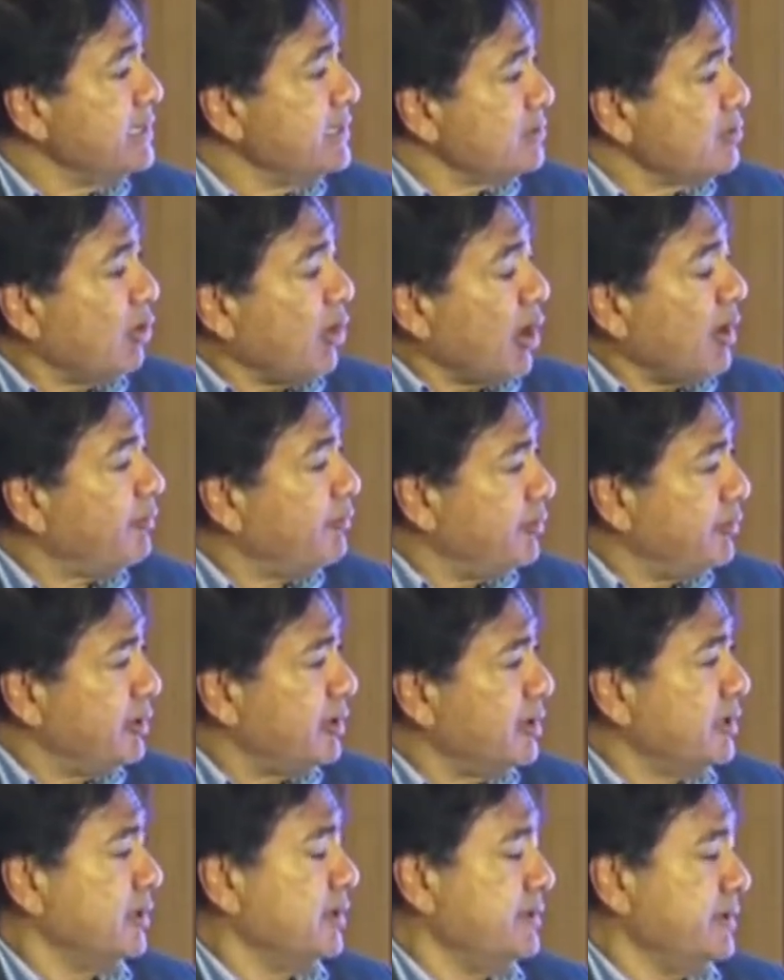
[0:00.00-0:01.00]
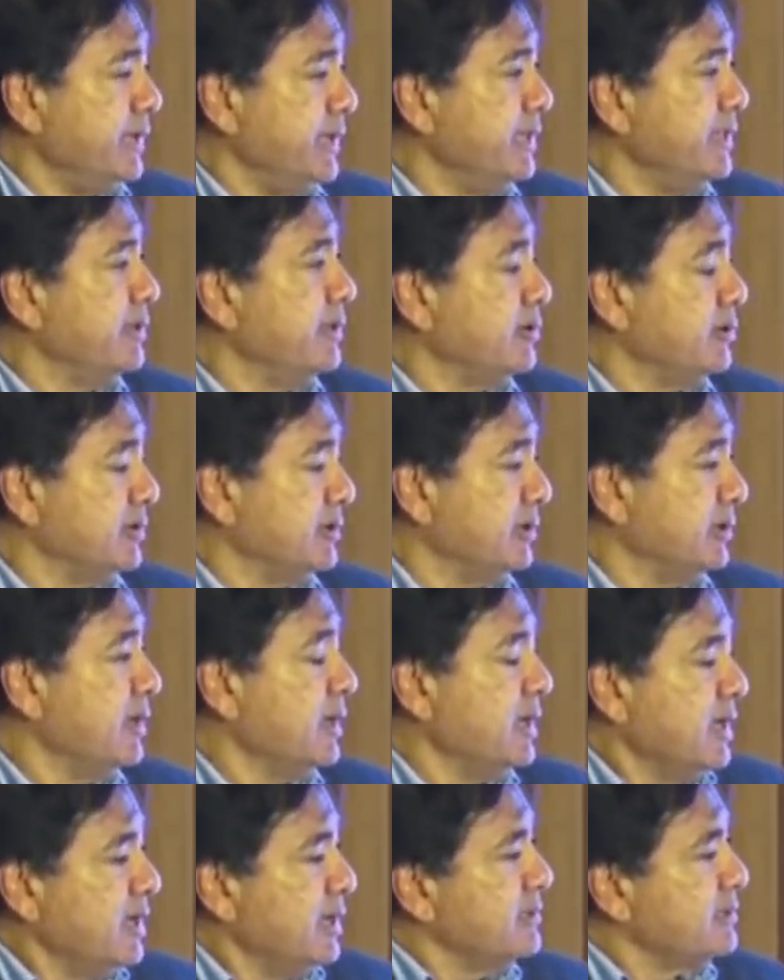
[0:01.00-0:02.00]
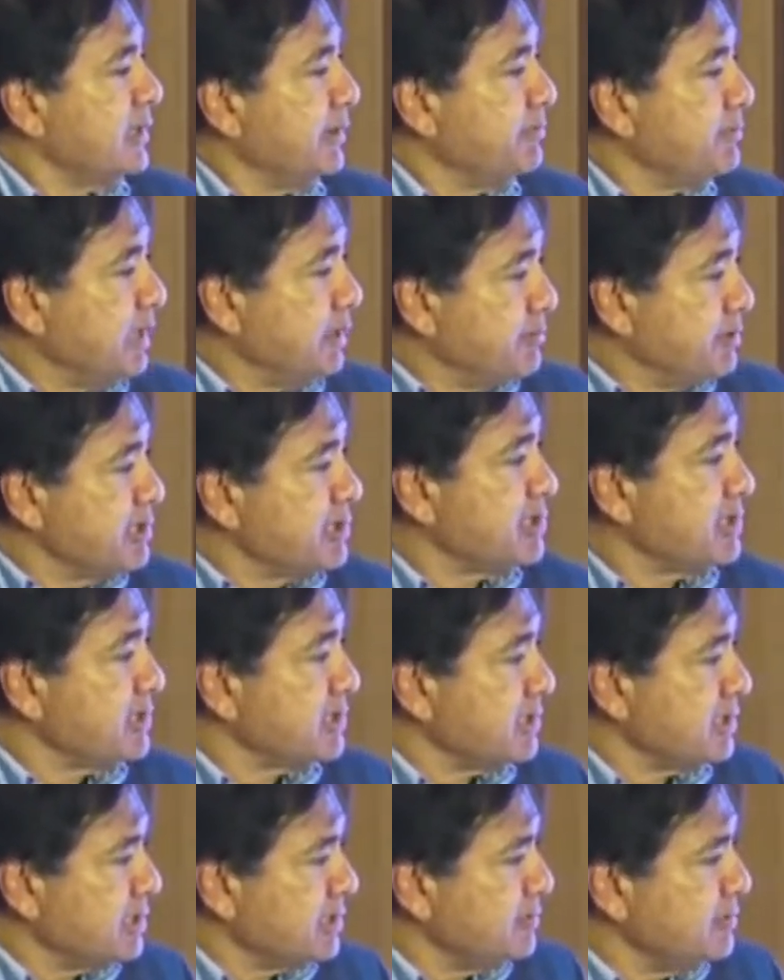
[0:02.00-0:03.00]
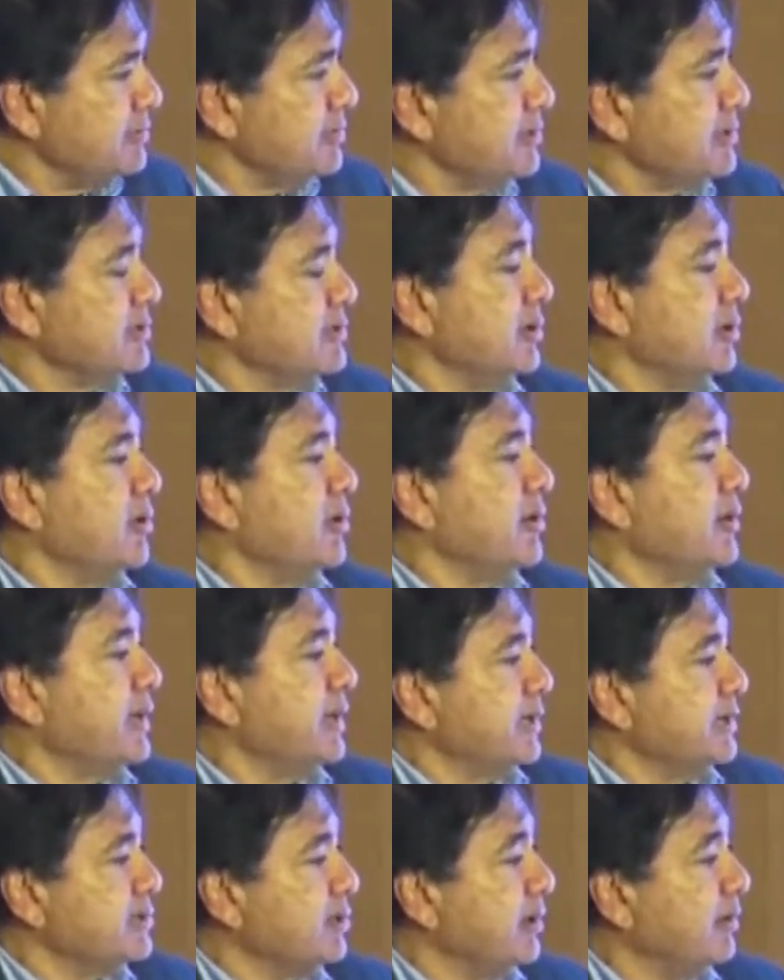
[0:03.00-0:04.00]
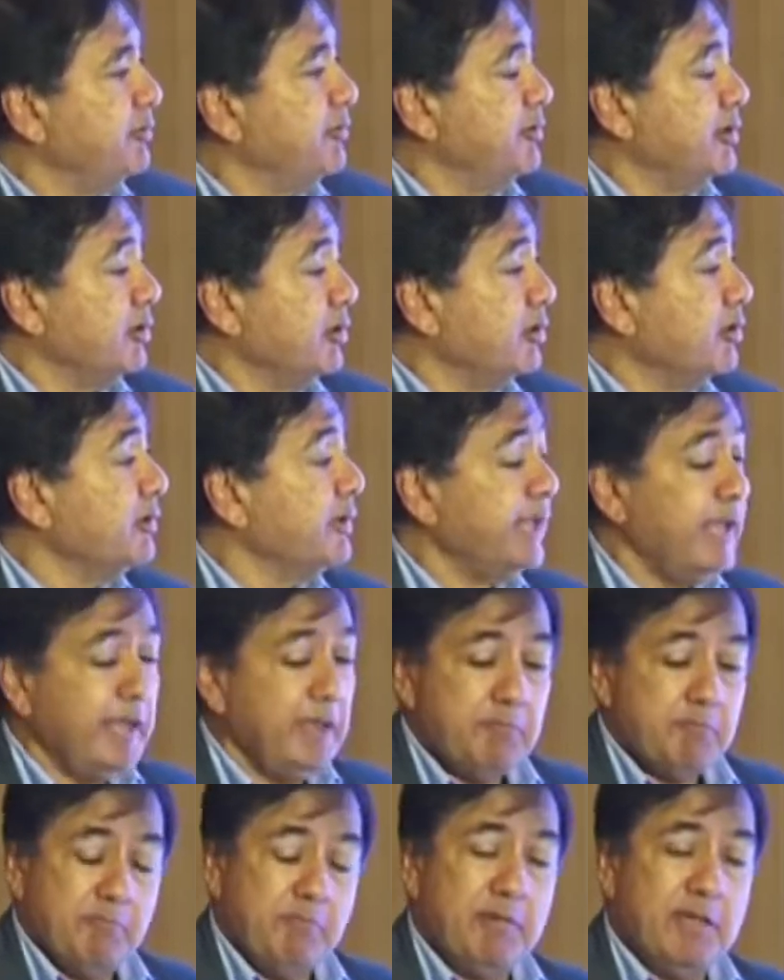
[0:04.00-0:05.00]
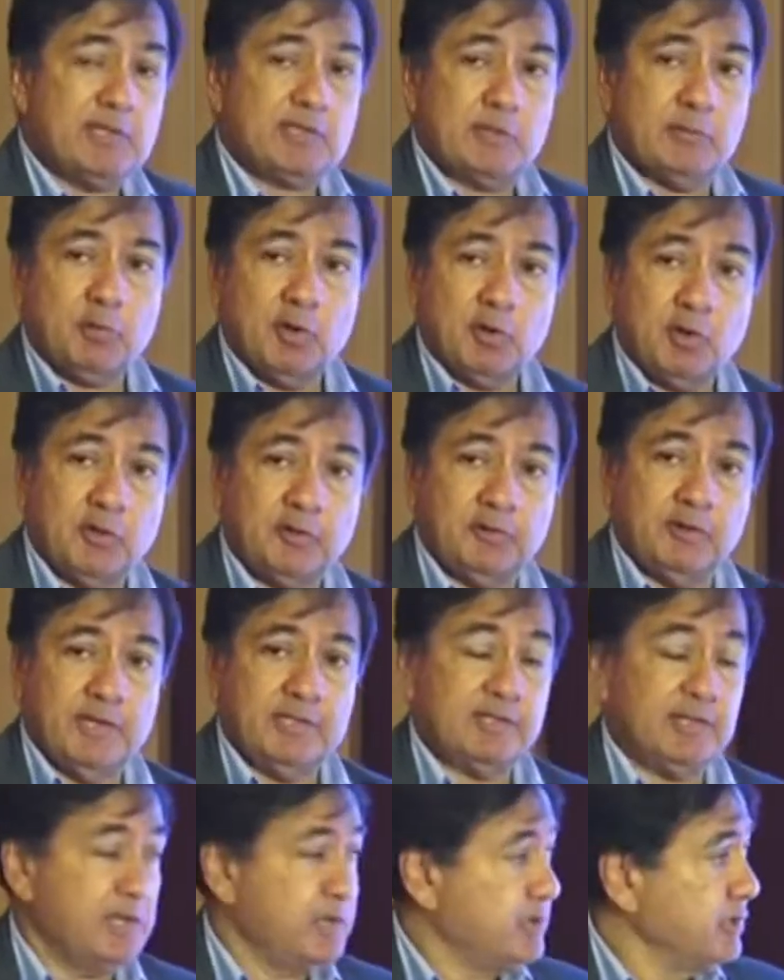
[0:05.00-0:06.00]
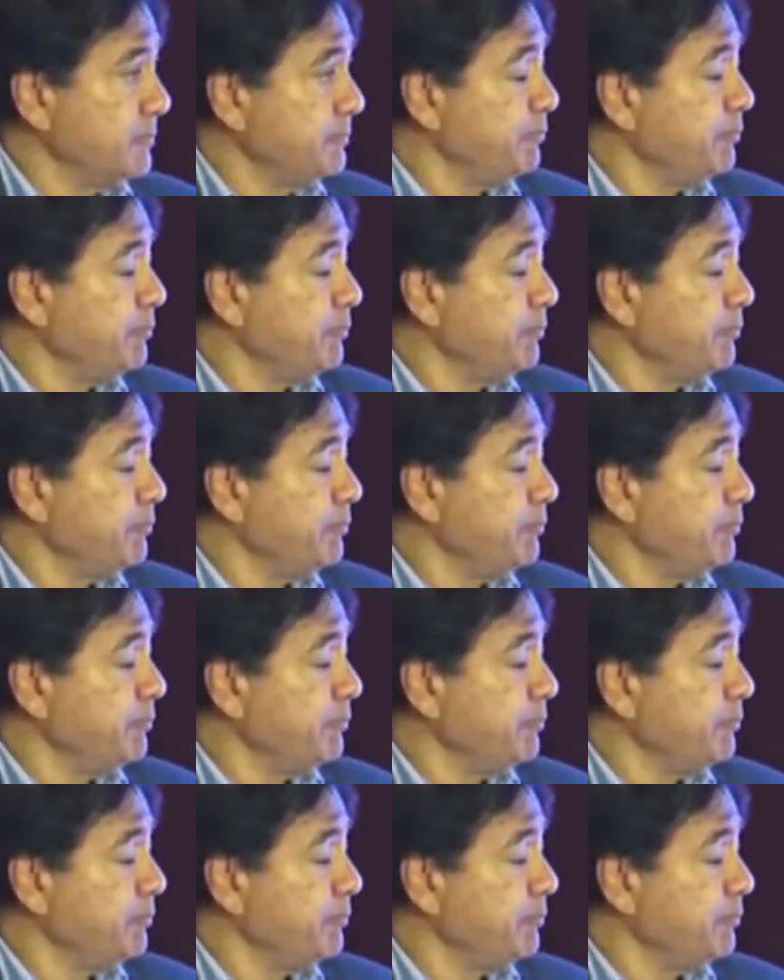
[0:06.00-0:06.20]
offered either on some commercial terms or it is offered only based upon authorization.